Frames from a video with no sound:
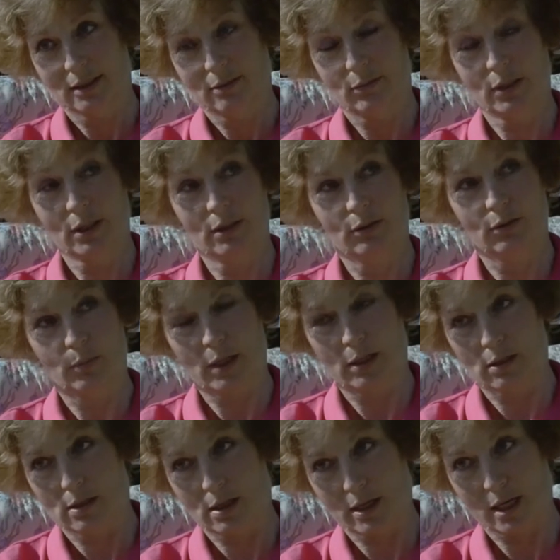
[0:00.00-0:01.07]
We didn't know about
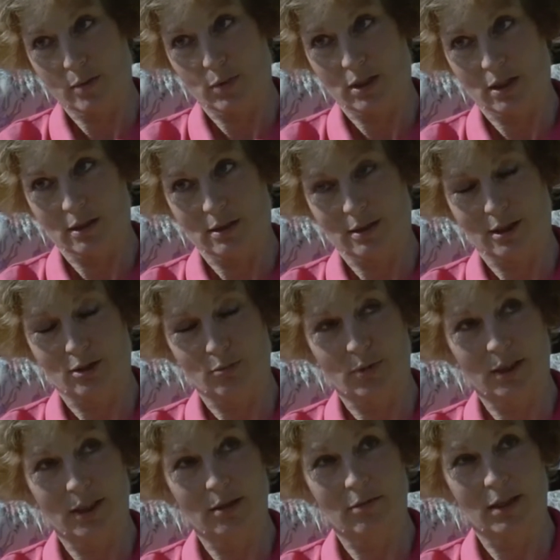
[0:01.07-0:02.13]
the time at that stage,
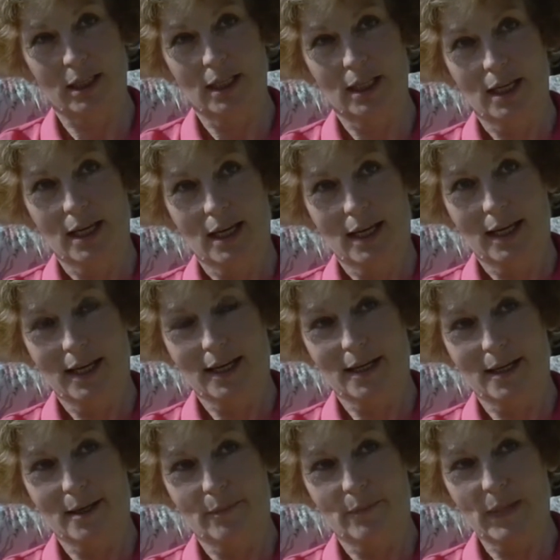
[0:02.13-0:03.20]
but anyway.
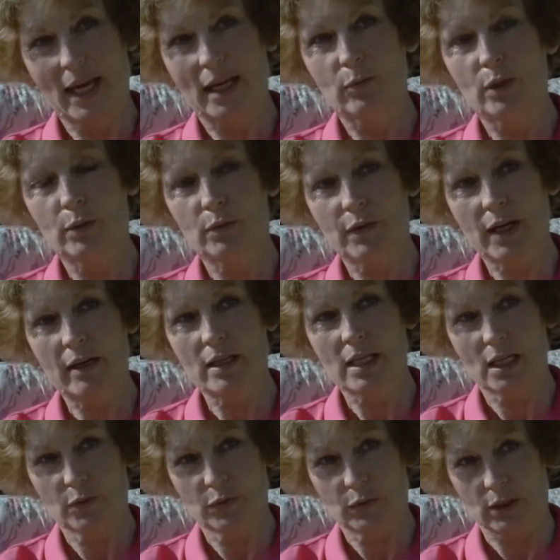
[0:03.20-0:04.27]
And we were very
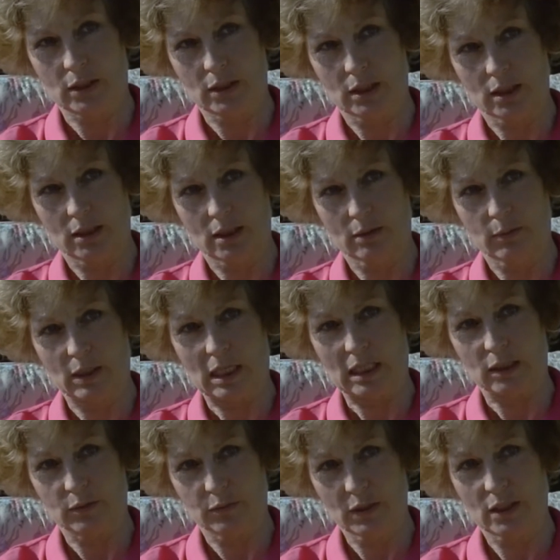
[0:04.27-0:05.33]
definite that we had
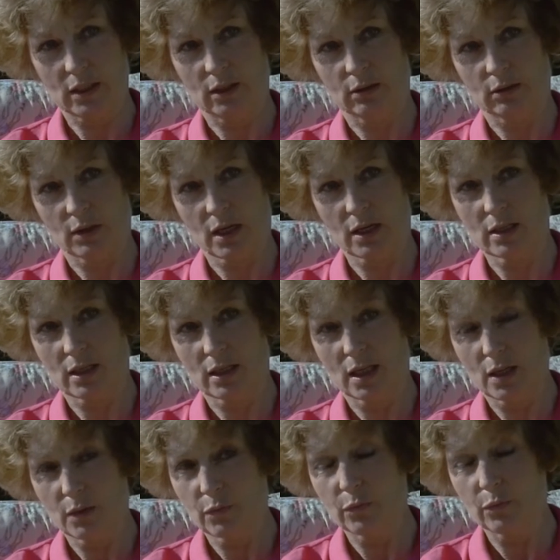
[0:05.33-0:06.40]
our feet in the ground, and
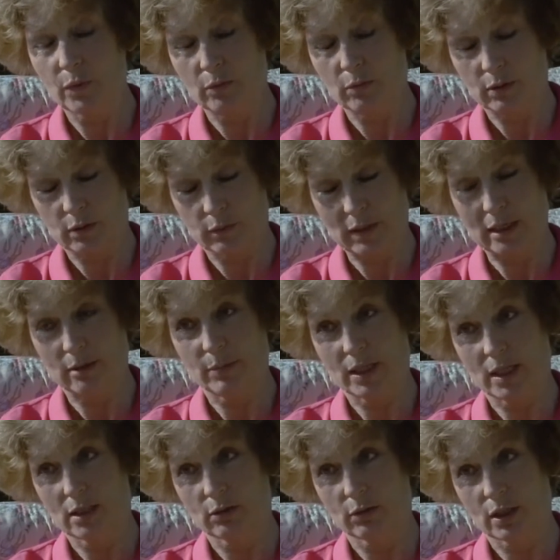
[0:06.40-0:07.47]
if we were developing
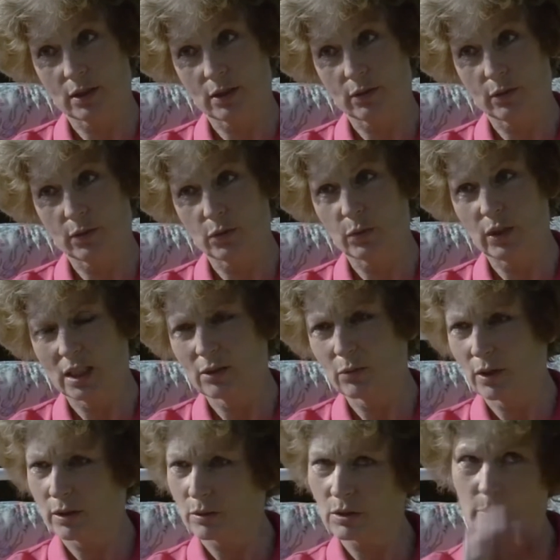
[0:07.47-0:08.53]
integrated schools, we didn't
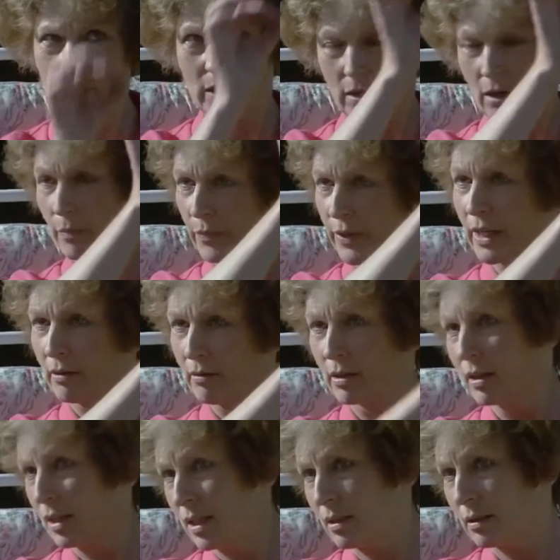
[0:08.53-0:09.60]
want them to be up there and
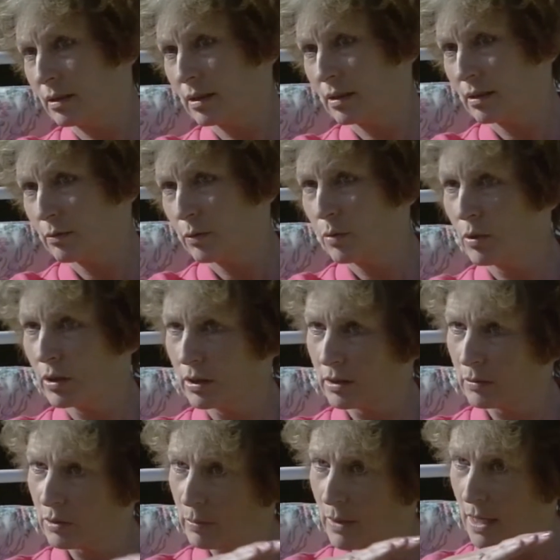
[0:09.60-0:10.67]
elitist. We wanted
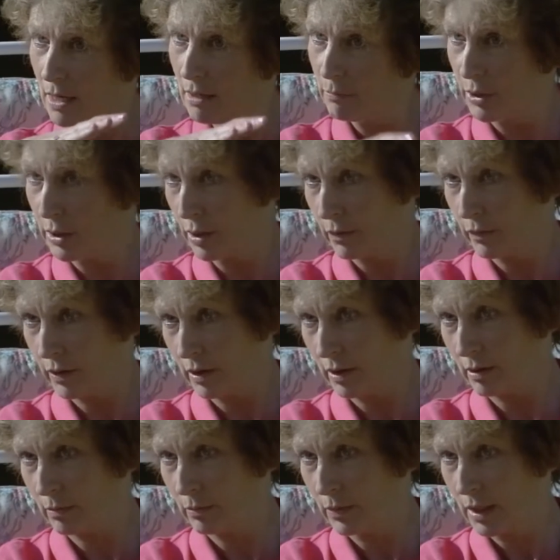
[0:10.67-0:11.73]
them to be part of the
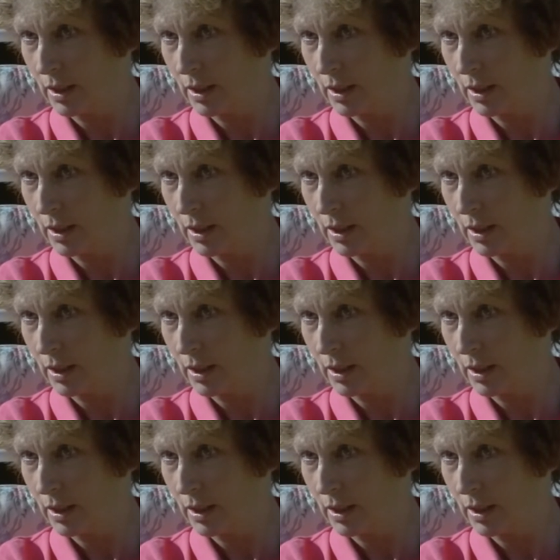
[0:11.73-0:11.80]
system.